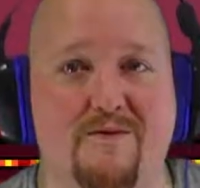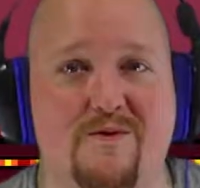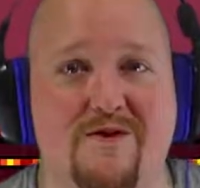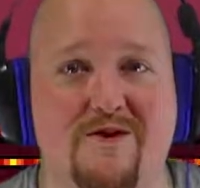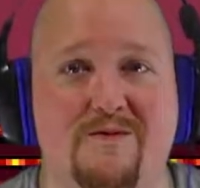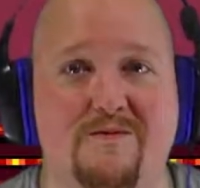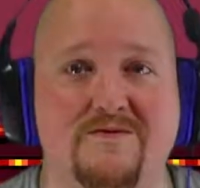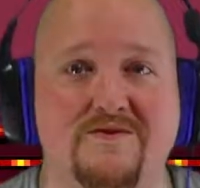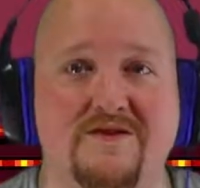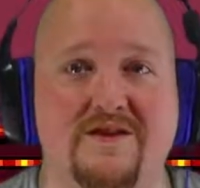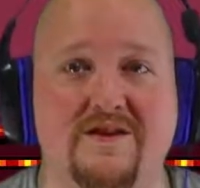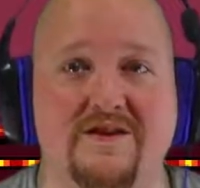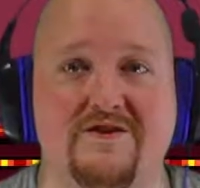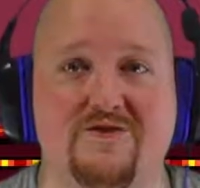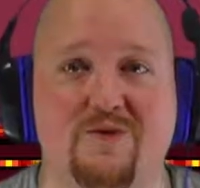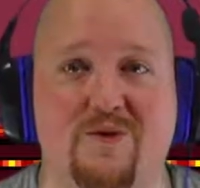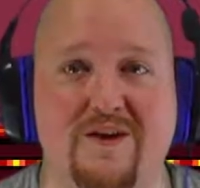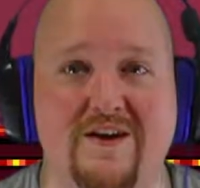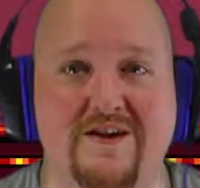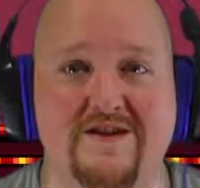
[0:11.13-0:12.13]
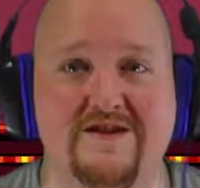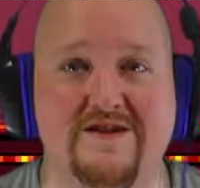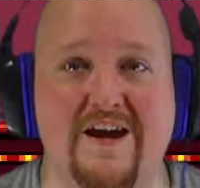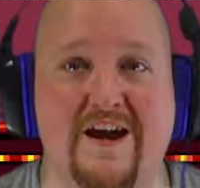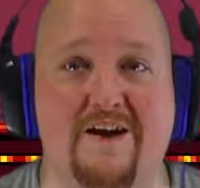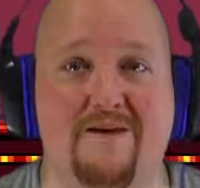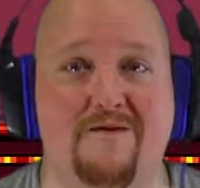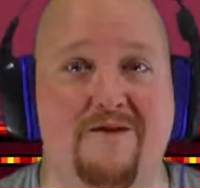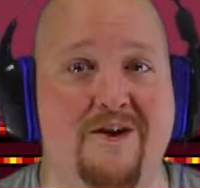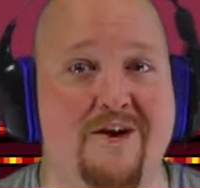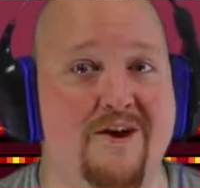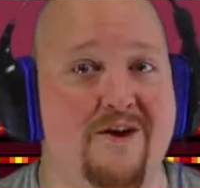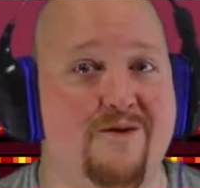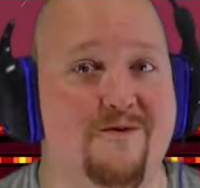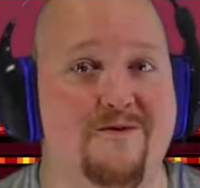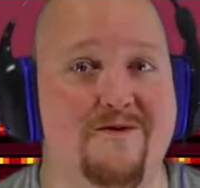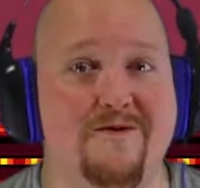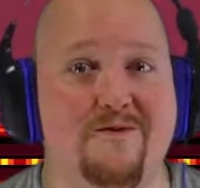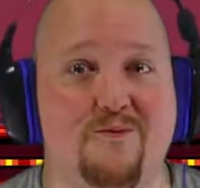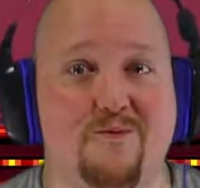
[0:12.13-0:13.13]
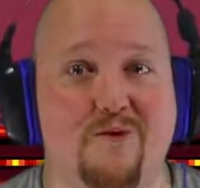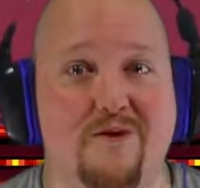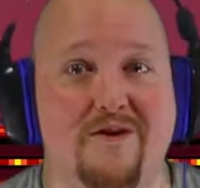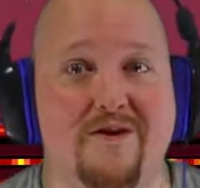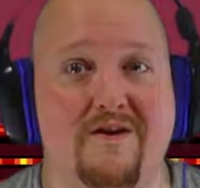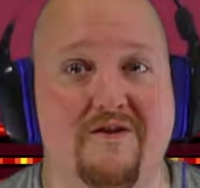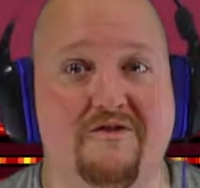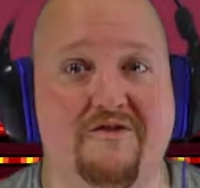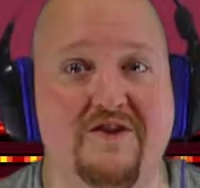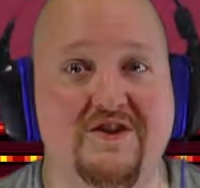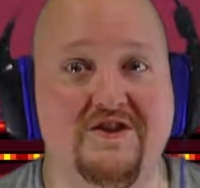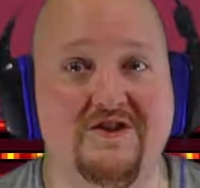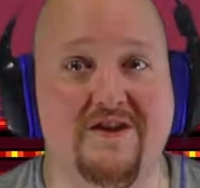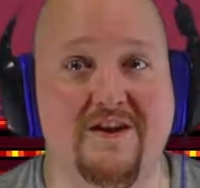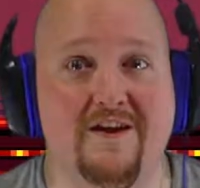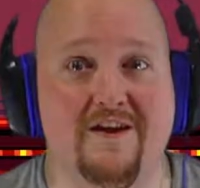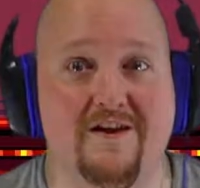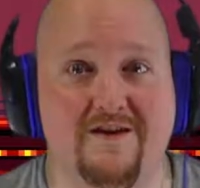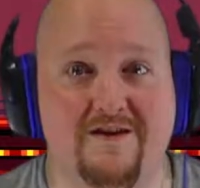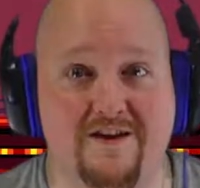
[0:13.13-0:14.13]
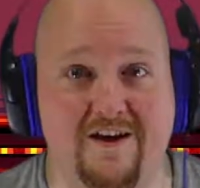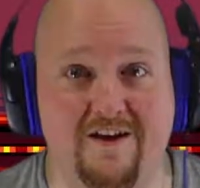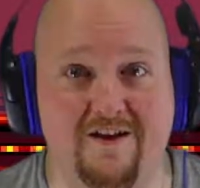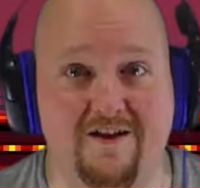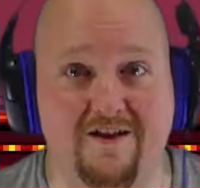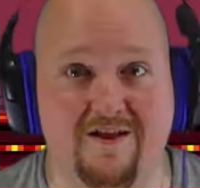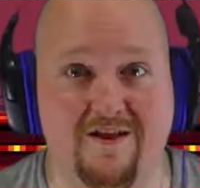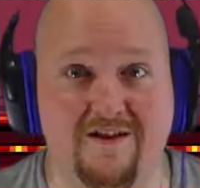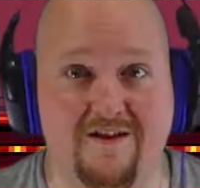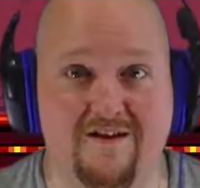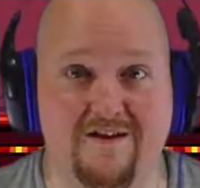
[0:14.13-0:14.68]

We're almost in the 20s now. We're, we're officially an adult.